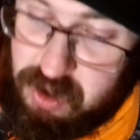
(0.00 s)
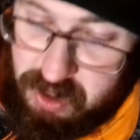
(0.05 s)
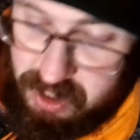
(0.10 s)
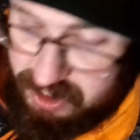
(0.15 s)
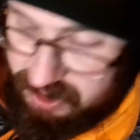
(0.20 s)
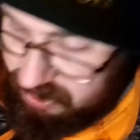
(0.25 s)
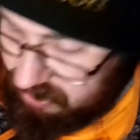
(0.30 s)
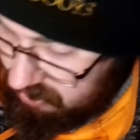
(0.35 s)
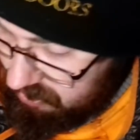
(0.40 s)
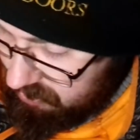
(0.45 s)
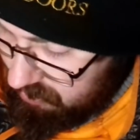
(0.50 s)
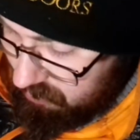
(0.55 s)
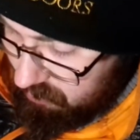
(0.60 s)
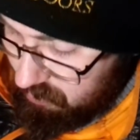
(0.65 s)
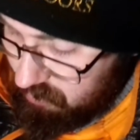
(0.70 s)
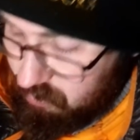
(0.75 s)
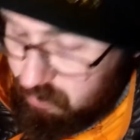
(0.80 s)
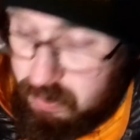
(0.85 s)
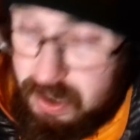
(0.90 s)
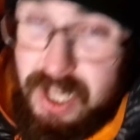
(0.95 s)
nice.
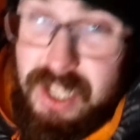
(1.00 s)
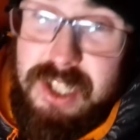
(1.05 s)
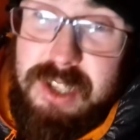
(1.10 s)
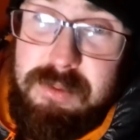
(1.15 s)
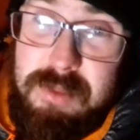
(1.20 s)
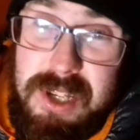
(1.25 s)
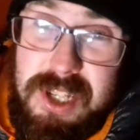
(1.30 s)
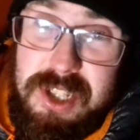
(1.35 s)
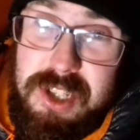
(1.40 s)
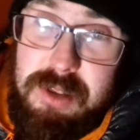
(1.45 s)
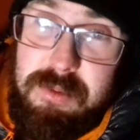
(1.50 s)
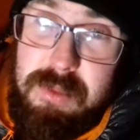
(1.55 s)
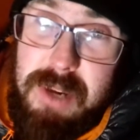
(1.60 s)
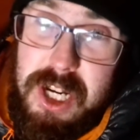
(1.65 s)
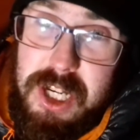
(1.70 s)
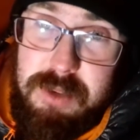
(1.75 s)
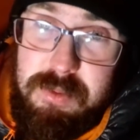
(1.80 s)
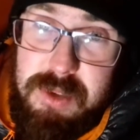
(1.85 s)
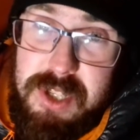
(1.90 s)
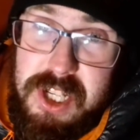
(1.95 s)
We had some instant
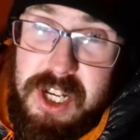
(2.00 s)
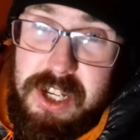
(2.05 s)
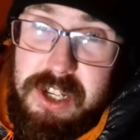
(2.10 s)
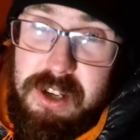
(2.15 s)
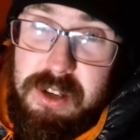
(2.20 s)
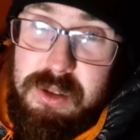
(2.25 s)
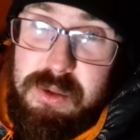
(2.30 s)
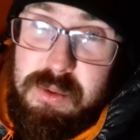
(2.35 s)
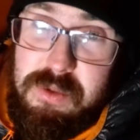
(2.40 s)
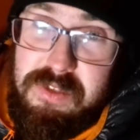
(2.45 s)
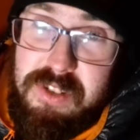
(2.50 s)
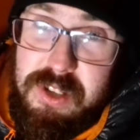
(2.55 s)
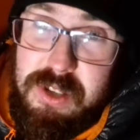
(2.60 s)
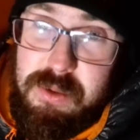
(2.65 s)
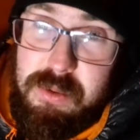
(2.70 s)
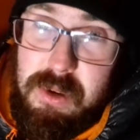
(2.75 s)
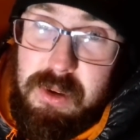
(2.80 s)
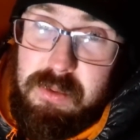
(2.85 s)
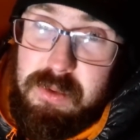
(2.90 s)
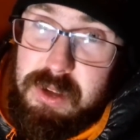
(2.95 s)
mashed potatoes with it as
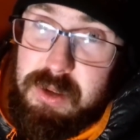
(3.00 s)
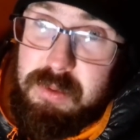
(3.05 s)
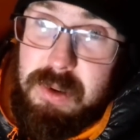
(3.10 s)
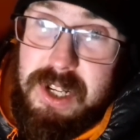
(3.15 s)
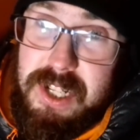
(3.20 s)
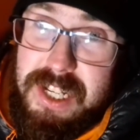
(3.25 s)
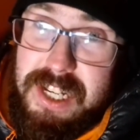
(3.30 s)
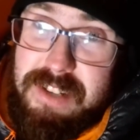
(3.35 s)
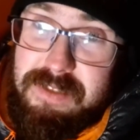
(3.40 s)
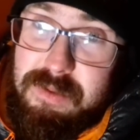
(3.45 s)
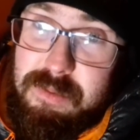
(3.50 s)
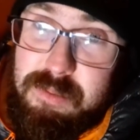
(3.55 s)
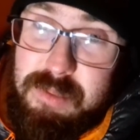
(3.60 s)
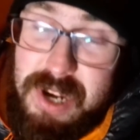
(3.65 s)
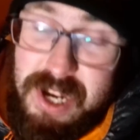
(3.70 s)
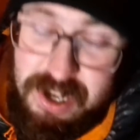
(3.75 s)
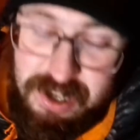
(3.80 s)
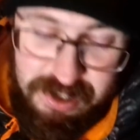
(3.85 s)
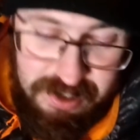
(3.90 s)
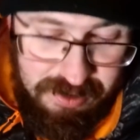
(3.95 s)
well, which made it even
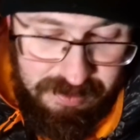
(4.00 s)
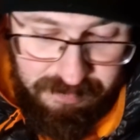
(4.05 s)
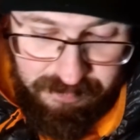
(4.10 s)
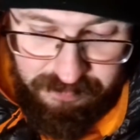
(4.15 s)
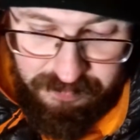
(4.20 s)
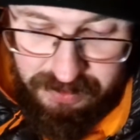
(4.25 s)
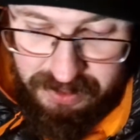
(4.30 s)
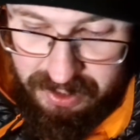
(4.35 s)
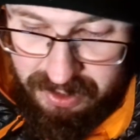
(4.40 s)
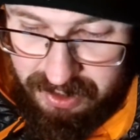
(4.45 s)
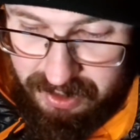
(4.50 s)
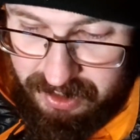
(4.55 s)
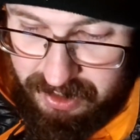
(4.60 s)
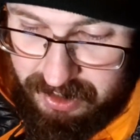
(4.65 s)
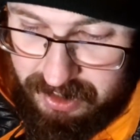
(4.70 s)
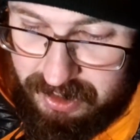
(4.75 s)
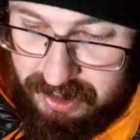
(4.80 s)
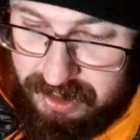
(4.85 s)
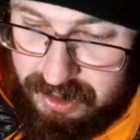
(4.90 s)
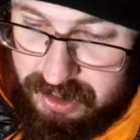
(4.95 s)
better.
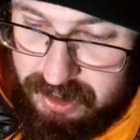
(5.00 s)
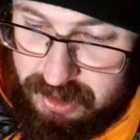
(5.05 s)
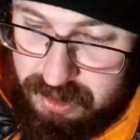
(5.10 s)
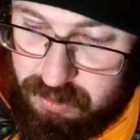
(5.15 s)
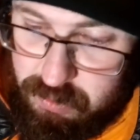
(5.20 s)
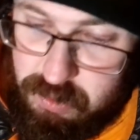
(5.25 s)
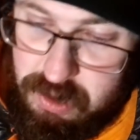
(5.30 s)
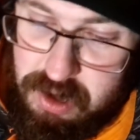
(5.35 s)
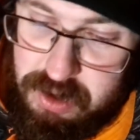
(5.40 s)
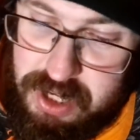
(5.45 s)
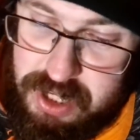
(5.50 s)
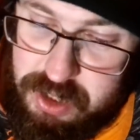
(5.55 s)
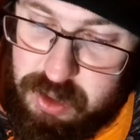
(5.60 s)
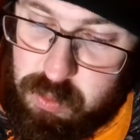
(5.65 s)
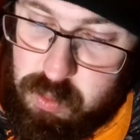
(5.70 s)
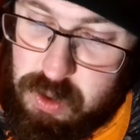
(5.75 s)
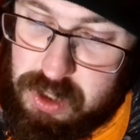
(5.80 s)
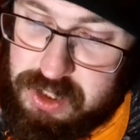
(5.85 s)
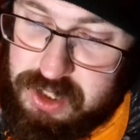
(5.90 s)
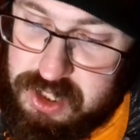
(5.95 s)
We only had the
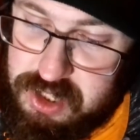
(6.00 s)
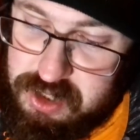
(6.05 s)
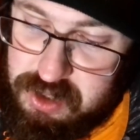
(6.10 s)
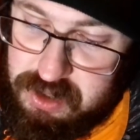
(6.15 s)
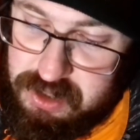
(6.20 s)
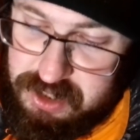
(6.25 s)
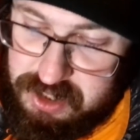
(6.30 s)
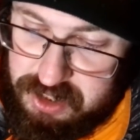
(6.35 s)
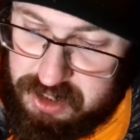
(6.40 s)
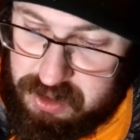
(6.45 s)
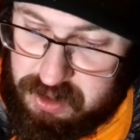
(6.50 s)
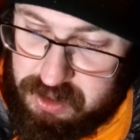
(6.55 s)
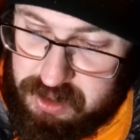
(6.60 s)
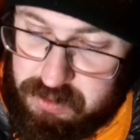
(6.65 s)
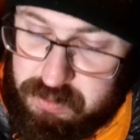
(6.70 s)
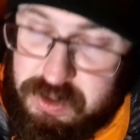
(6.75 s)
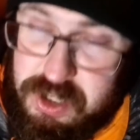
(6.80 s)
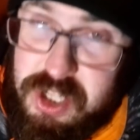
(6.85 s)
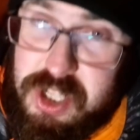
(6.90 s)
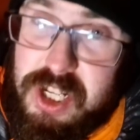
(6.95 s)
one side tonight
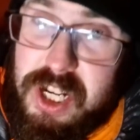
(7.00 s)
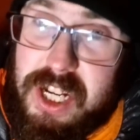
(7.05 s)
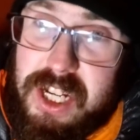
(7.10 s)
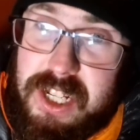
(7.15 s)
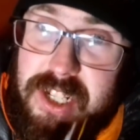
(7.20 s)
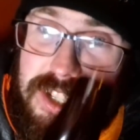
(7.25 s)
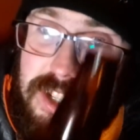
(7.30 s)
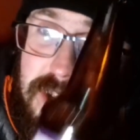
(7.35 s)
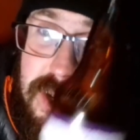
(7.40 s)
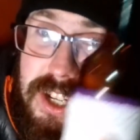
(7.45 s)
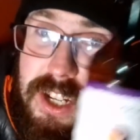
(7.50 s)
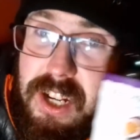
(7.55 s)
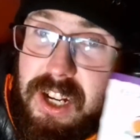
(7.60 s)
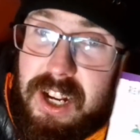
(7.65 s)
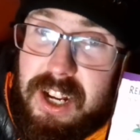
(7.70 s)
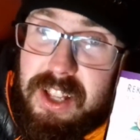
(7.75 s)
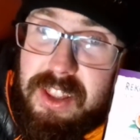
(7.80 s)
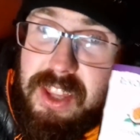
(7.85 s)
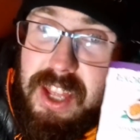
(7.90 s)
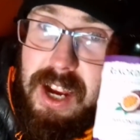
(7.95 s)
that we shared,
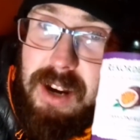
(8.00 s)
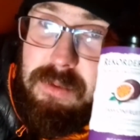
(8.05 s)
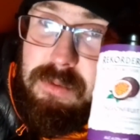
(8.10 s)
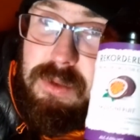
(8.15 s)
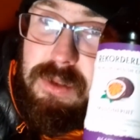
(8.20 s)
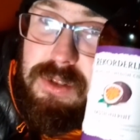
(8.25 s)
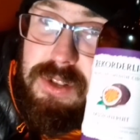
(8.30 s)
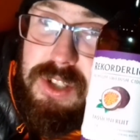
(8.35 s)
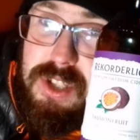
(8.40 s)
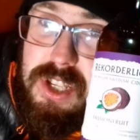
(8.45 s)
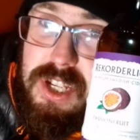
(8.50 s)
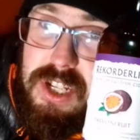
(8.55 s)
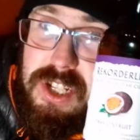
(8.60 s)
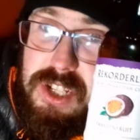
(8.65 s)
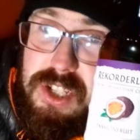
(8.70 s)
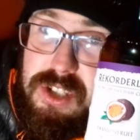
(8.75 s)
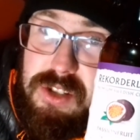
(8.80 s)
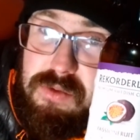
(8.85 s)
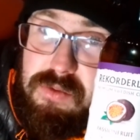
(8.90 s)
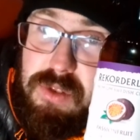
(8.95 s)
and that was
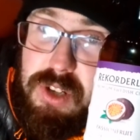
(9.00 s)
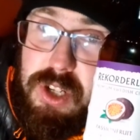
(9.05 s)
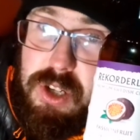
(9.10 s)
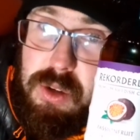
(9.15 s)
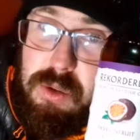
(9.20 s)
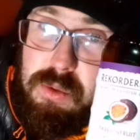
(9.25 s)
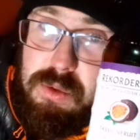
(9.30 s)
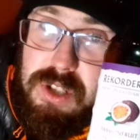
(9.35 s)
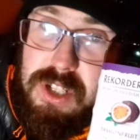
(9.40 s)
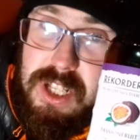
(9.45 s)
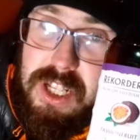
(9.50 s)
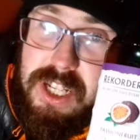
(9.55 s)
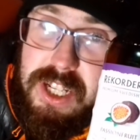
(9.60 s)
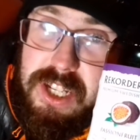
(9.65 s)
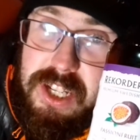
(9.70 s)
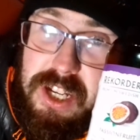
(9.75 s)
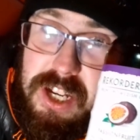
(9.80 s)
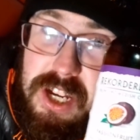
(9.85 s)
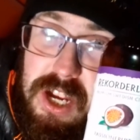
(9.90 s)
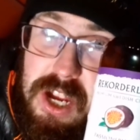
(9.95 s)
this
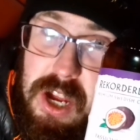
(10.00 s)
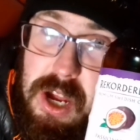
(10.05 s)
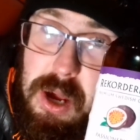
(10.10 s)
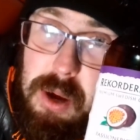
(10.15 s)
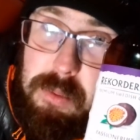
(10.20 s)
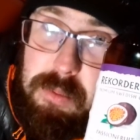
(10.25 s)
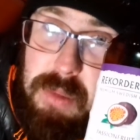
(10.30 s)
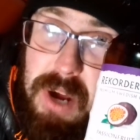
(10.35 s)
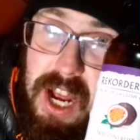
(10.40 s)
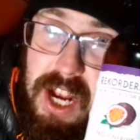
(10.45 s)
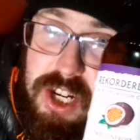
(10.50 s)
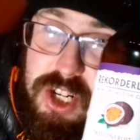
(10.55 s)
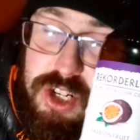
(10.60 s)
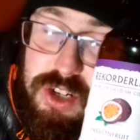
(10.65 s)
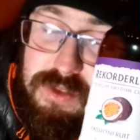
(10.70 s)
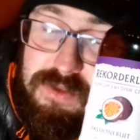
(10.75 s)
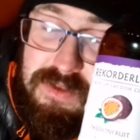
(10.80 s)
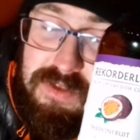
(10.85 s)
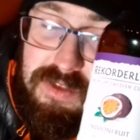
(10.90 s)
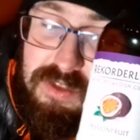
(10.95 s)
Rekorderlig
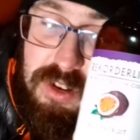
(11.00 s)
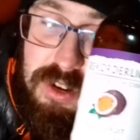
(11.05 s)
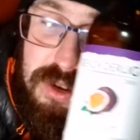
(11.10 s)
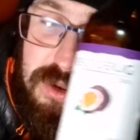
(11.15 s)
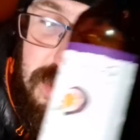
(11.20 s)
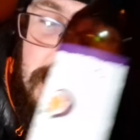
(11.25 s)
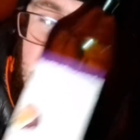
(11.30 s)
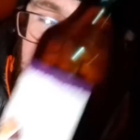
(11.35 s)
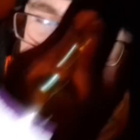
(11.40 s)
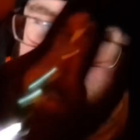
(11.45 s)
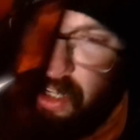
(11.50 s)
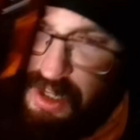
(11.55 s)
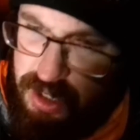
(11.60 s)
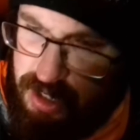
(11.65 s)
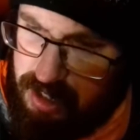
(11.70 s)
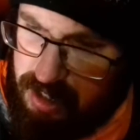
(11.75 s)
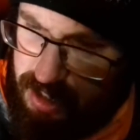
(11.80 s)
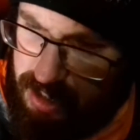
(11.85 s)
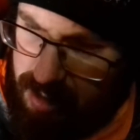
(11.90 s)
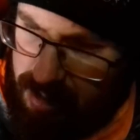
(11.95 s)
Passion Fruit
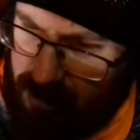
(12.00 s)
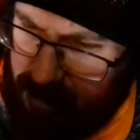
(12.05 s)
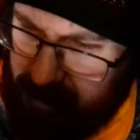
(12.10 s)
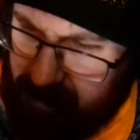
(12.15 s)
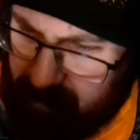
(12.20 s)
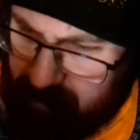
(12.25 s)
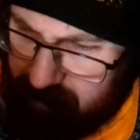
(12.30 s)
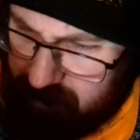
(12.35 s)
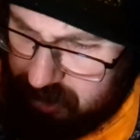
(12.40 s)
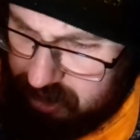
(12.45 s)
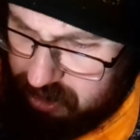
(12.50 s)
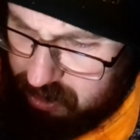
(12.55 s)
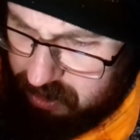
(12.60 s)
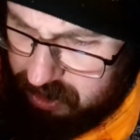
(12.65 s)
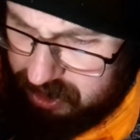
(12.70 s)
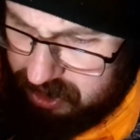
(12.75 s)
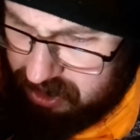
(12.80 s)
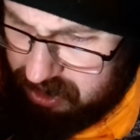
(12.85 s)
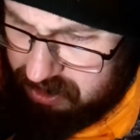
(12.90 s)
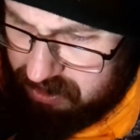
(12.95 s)

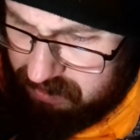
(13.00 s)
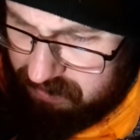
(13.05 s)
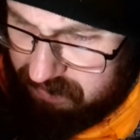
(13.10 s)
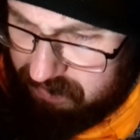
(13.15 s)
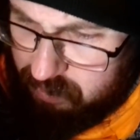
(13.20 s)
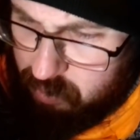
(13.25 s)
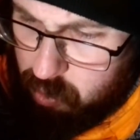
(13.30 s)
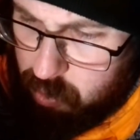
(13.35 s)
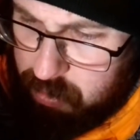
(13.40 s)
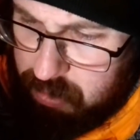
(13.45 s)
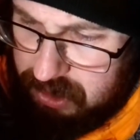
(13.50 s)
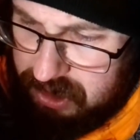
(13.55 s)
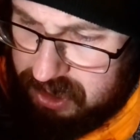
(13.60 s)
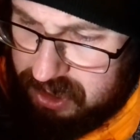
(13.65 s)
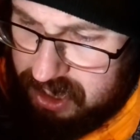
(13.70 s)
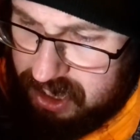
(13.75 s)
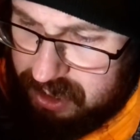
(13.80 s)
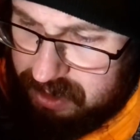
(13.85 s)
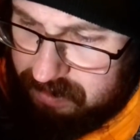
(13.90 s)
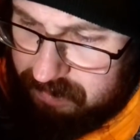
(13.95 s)
Cider,
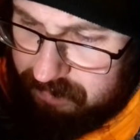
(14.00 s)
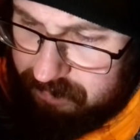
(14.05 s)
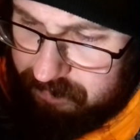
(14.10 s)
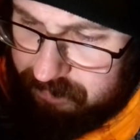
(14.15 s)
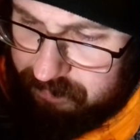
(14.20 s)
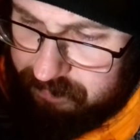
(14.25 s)
4%,